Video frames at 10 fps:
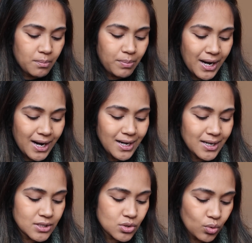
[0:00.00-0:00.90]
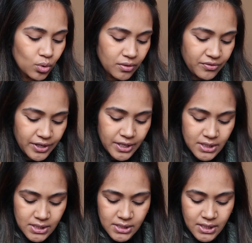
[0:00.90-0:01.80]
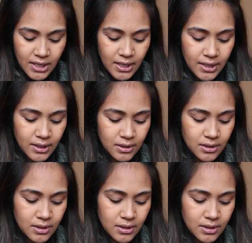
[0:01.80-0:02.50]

but it's all of this here.